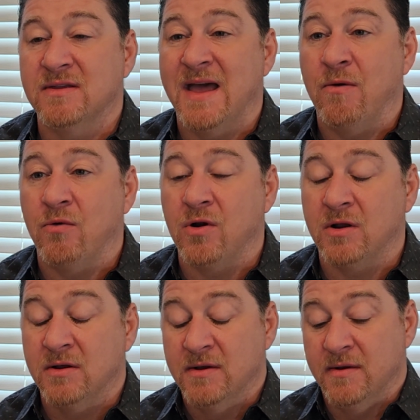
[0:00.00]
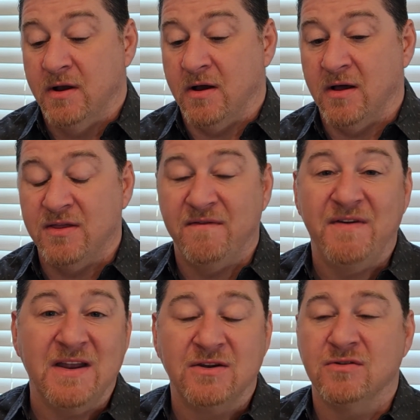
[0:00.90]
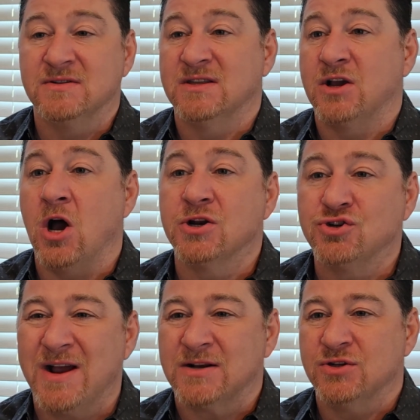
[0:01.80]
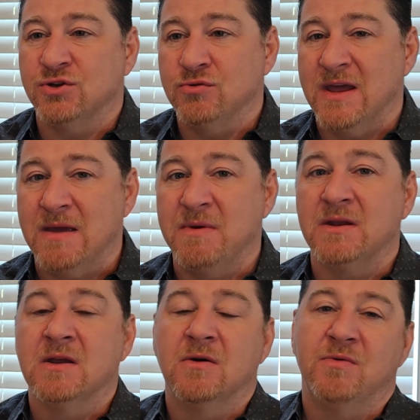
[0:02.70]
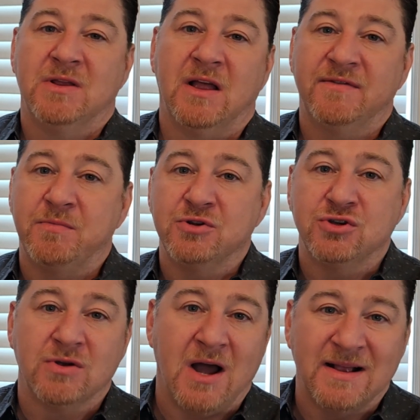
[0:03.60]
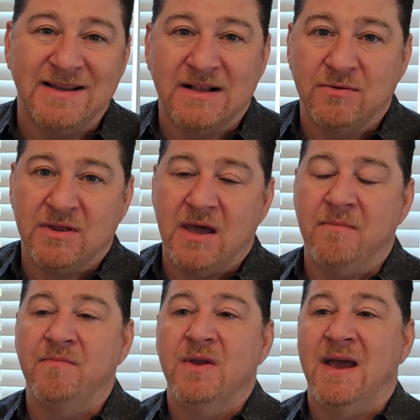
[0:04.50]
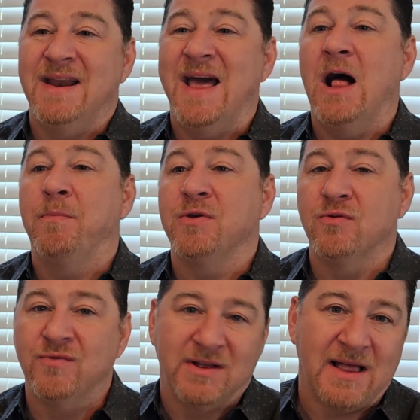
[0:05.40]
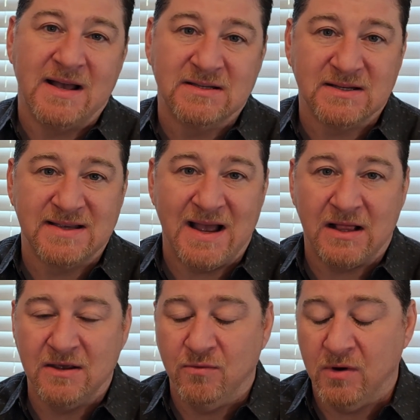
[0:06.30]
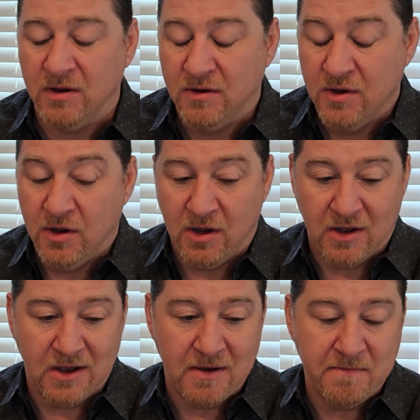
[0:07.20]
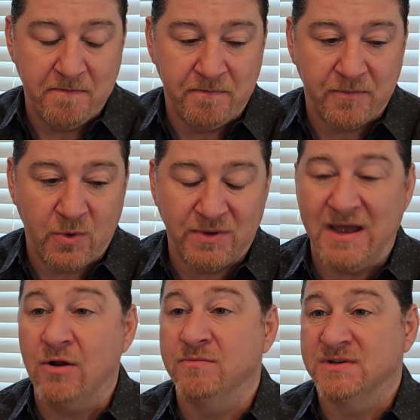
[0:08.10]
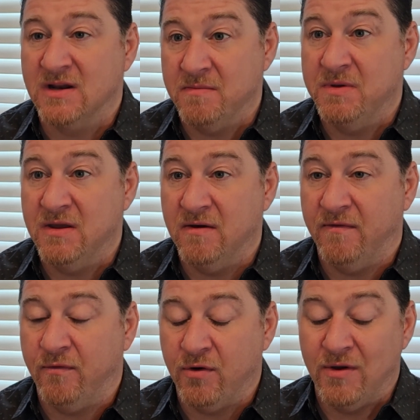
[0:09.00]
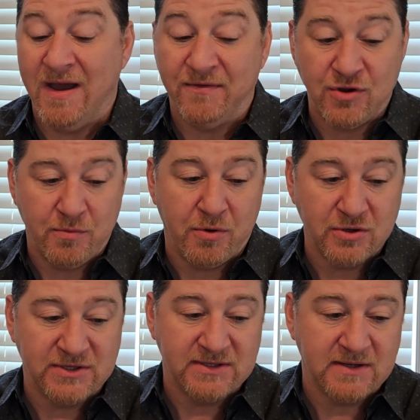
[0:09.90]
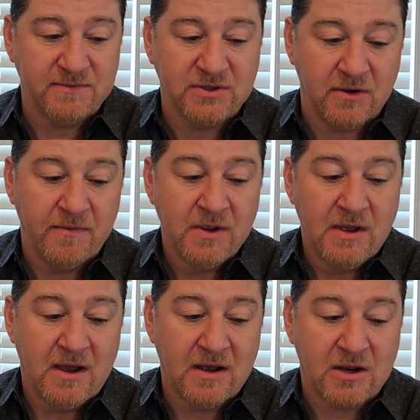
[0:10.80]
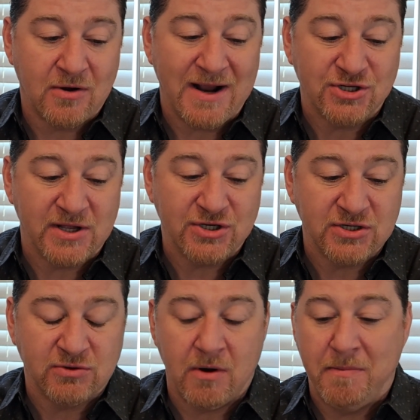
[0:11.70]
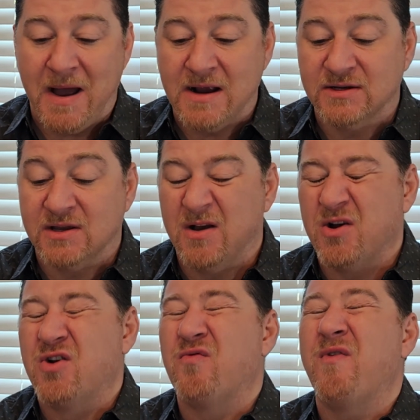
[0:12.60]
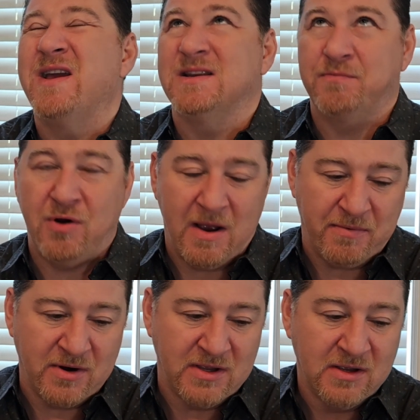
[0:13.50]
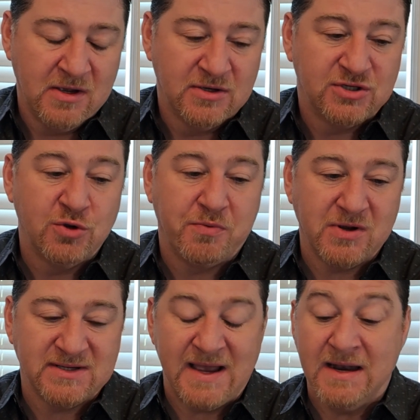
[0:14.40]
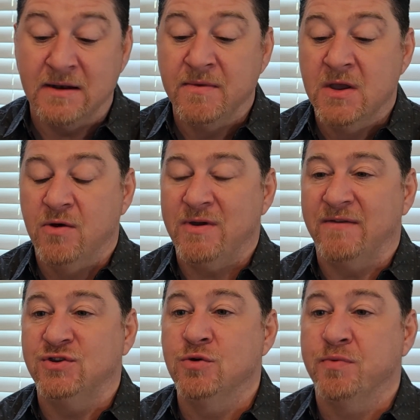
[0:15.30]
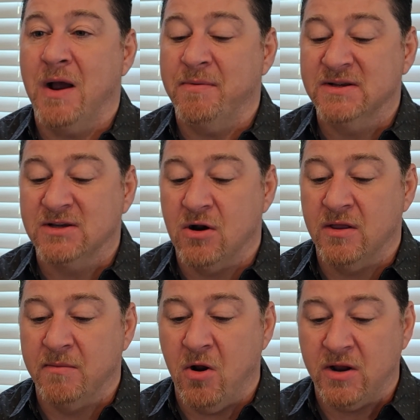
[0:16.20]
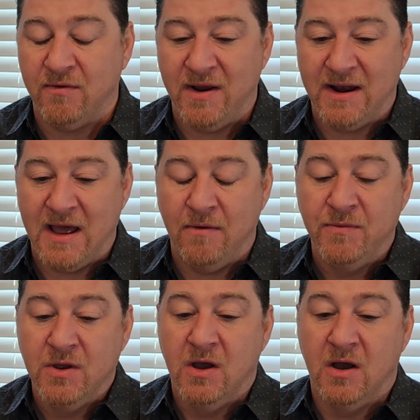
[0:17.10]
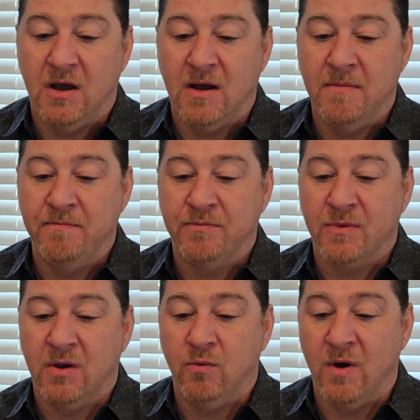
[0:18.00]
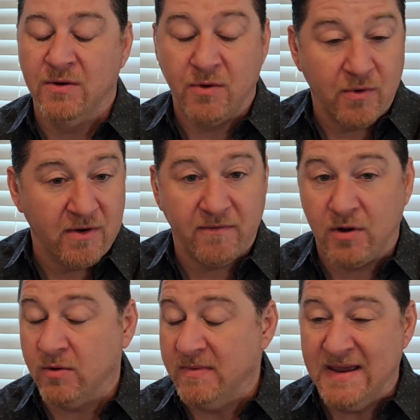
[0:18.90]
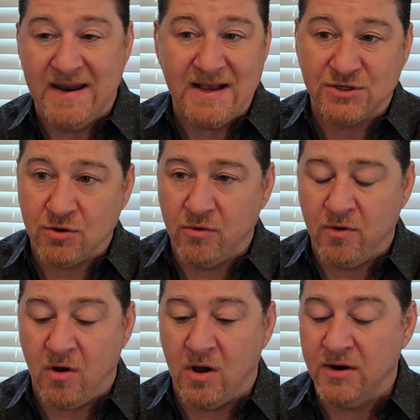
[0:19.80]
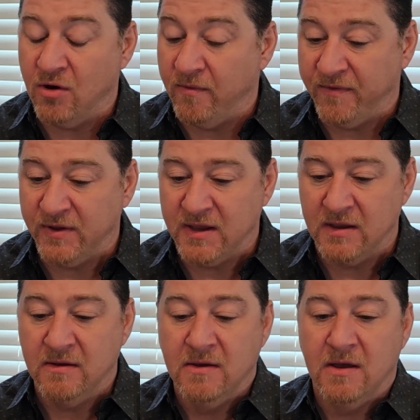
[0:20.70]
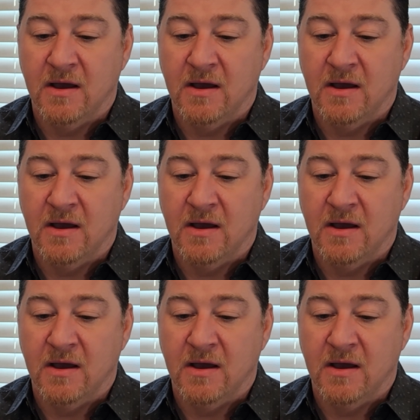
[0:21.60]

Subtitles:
network, the vendors, the contractors, you name it. We'd love to put you in contact with them and help you realize exactly what that home's going to be for you after you purchase it. So congratulations to our buyers. Great property. Super excited. We have 2 properties that are on the market right now. One that we're in escrow on. Hopefully